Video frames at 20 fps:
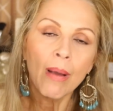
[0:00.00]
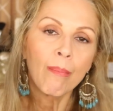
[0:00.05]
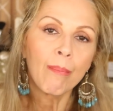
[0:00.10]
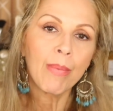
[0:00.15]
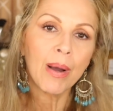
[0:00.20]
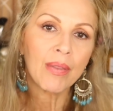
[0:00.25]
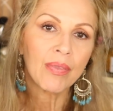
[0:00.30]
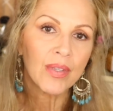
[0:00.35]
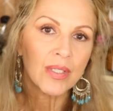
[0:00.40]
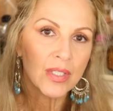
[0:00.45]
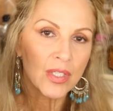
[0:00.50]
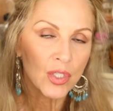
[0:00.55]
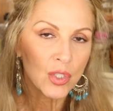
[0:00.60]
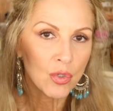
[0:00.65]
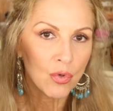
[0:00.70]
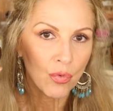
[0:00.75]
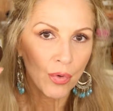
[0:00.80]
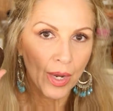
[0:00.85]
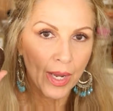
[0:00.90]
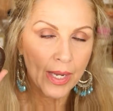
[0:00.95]
But this is
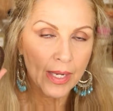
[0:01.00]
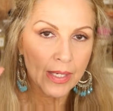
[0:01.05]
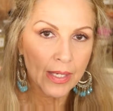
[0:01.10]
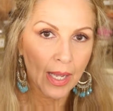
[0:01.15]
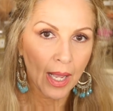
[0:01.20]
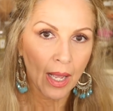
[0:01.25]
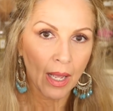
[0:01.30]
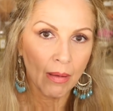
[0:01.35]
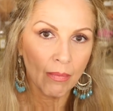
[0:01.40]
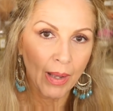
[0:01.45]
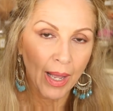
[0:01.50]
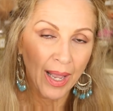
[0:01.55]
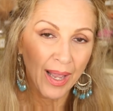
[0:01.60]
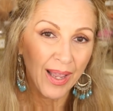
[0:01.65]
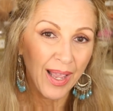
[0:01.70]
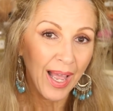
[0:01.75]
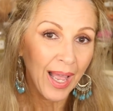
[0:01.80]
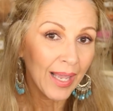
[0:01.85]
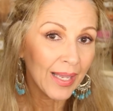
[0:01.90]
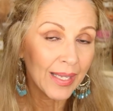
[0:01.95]
great.
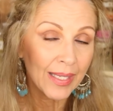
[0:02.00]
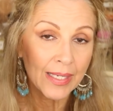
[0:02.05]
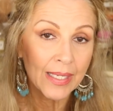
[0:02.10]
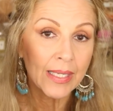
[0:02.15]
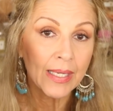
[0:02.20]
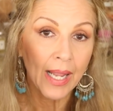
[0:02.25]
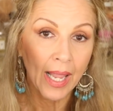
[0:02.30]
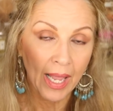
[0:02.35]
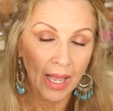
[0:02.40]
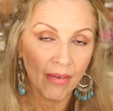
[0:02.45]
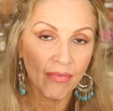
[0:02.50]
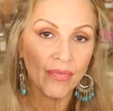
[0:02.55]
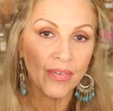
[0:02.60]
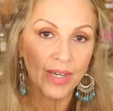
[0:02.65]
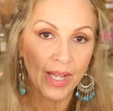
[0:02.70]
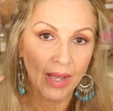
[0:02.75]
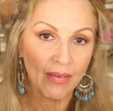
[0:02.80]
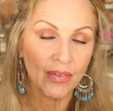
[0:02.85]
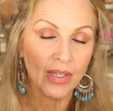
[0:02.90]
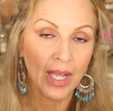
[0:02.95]
I can eat a half
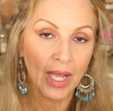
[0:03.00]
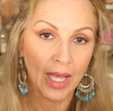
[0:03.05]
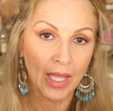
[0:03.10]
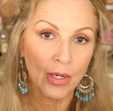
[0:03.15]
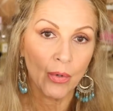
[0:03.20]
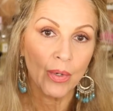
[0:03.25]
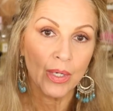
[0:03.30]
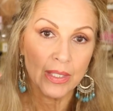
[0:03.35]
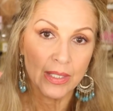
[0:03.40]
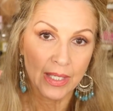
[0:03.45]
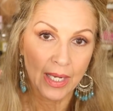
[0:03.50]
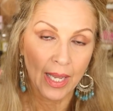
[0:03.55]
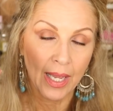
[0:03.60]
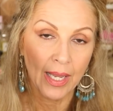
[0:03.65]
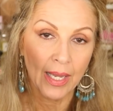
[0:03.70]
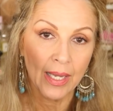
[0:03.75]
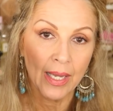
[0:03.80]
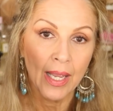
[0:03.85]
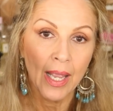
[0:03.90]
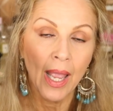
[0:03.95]
an avocado a
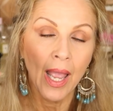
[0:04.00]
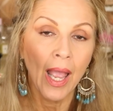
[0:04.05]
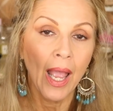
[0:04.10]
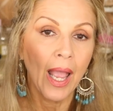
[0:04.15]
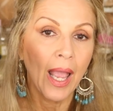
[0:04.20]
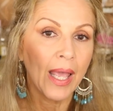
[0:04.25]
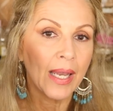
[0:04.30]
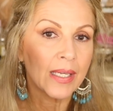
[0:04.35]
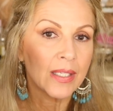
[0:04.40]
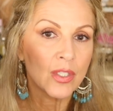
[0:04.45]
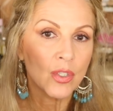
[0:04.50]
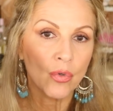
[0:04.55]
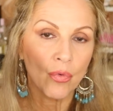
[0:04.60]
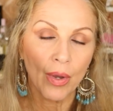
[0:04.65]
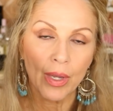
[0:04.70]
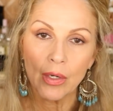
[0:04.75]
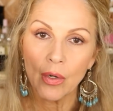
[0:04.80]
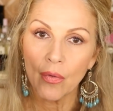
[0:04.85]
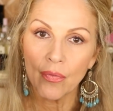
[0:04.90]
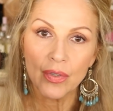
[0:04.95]
day, and it's
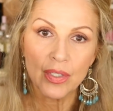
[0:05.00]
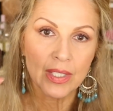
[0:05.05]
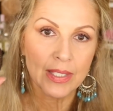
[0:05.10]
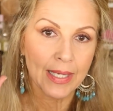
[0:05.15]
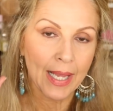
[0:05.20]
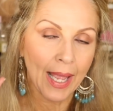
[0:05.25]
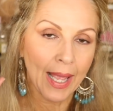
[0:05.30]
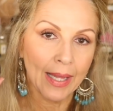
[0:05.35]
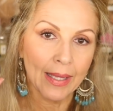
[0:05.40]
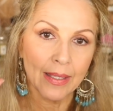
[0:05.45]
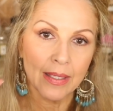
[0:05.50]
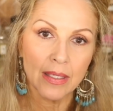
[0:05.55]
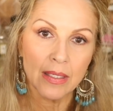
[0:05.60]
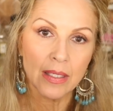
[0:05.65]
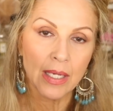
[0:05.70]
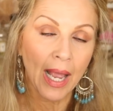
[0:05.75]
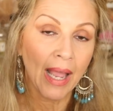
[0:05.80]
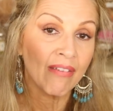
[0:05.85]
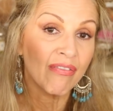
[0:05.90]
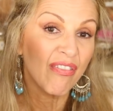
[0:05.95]
great over
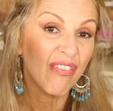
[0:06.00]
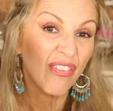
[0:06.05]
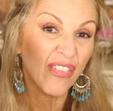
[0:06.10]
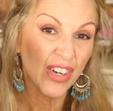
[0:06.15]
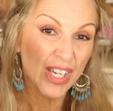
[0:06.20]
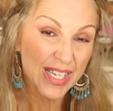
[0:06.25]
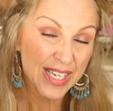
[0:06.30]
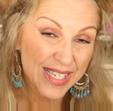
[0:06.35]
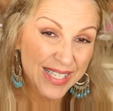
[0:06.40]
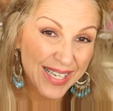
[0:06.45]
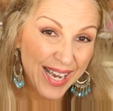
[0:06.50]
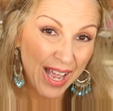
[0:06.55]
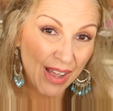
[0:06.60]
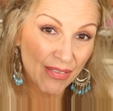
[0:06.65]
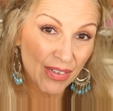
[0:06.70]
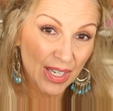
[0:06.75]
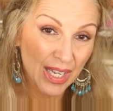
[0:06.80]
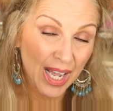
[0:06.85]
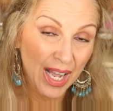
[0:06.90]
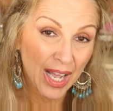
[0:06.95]
salads. I freeze
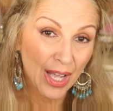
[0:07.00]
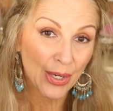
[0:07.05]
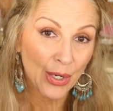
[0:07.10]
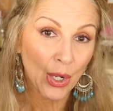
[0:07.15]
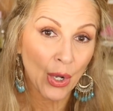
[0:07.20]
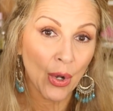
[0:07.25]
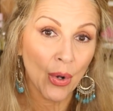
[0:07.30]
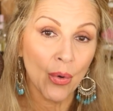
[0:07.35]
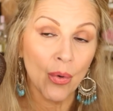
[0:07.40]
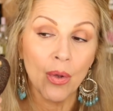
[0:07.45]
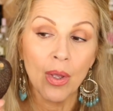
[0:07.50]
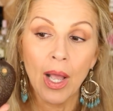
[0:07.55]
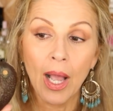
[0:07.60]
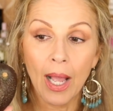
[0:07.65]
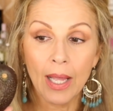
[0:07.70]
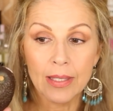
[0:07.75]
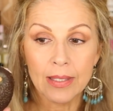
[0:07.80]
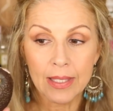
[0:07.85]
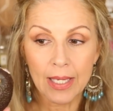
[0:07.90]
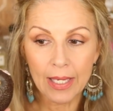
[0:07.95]
avocado.
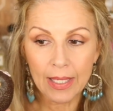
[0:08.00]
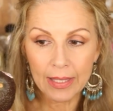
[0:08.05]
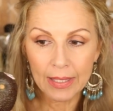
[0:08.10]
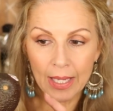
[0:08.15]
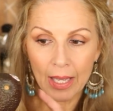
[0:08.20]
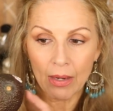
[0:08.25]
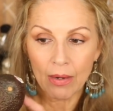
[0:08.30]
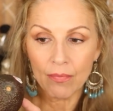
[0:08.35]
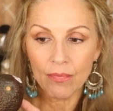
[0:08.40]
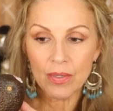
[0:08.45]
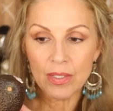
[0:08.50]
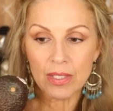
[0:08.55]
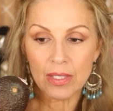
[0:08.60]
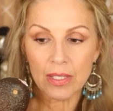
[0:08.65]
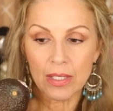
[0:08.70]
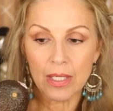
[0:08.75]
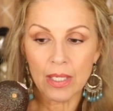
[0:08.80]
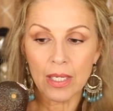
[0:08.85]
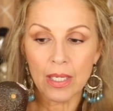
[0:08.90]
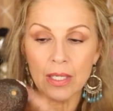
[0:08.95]
I take it out of the
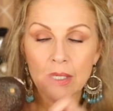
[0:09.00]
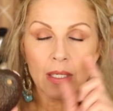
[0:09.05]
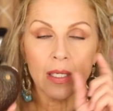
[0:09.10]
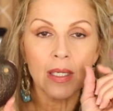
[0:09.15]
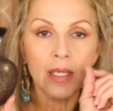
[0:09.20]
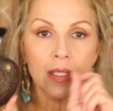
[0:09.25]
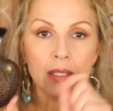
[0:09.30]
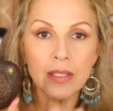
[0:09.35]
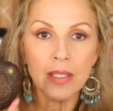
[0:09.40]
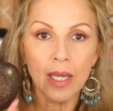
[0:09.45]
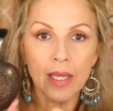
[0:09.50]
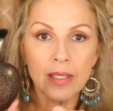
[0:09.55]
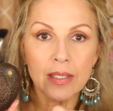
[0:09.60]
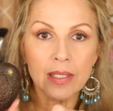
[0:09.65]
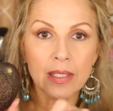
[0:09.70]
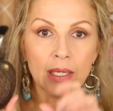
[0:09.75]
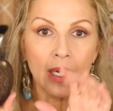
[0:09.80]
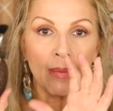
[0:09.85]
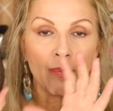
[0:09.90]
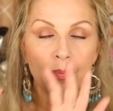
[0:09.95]
skin,
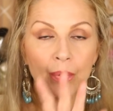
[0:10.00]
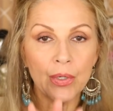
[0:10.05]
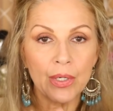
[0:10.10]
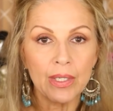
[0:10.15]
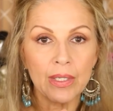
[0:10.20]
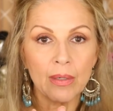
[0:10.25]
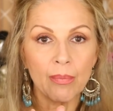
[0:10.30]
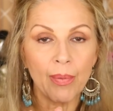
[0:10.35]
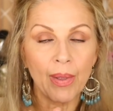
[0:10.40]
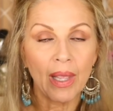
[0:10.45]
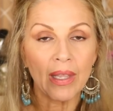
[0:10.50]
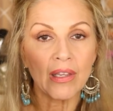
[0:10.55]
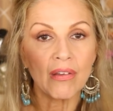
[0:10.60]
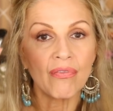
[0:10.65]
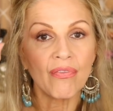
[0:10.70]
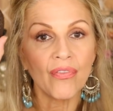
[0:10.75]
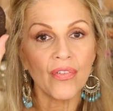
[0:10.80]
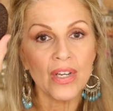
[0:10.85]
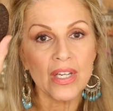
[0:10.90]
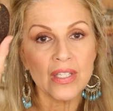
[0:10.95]
dice it up, put it in a
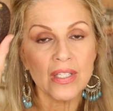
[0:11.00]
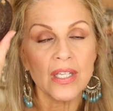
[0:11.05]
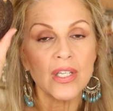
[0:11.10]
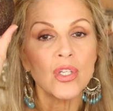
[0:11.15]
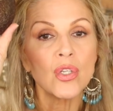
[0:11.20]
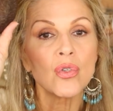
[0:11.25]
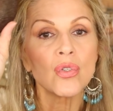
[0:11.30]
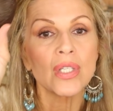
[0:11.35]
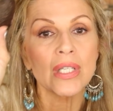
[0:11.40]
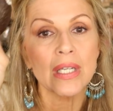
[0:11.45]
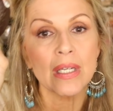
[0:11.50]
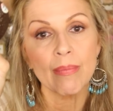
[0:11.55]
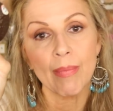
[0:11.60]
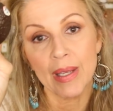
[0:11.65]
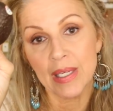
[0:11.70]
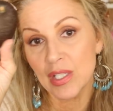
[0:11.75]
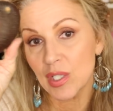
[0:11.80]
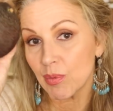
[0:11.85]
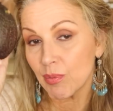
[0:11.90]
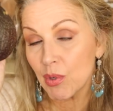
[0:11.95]
baggie, freeze it, use it in
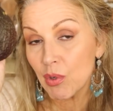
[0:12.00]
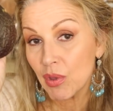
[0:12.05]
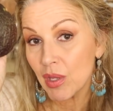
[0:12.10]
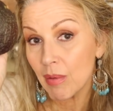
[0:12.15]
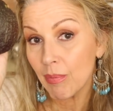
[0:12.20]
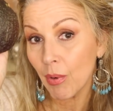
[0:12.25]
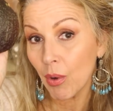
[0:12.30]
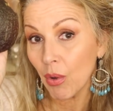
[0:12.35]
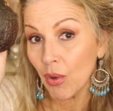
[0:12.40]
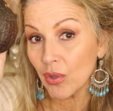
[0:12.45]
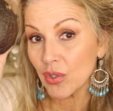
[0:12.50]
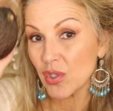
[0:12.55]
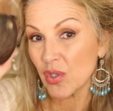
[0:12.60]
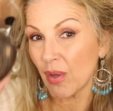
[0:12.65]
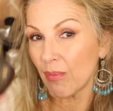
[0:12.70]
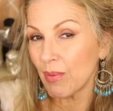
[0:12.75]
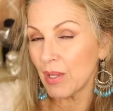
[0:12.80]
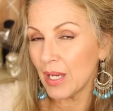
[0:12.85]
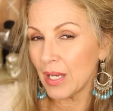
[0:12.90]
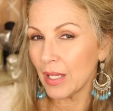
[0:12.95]
my smoothie bowl,
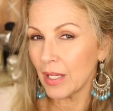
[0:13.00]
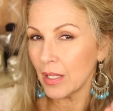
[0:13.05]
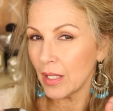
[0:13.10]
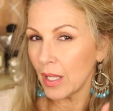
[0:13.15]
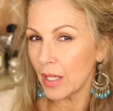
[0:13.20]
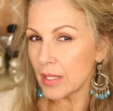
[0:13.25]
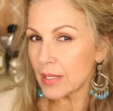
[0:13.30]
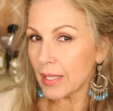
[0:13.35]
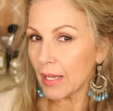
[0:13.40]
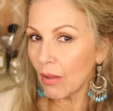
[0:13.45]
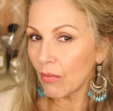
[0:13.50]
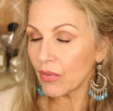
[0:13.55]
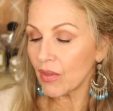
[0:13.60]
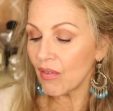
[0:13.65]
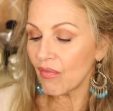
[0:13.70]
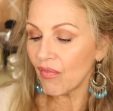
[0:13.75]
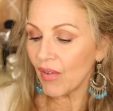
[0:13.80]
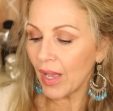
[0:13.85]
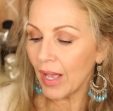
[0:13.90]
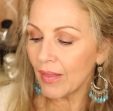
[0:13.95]
so I'm getting a nice
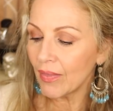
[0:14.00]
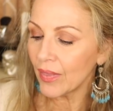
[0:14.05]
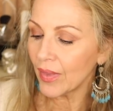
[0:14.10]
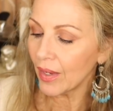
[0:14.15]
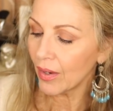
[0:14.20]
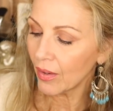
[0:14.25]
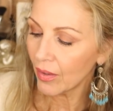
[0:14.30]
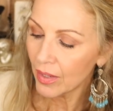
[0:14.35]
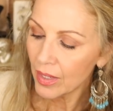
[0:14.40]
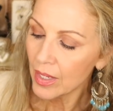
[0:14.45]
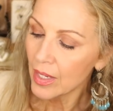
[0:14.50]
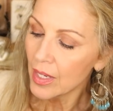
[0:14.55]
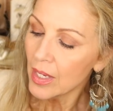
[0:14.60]
healthy fat in there.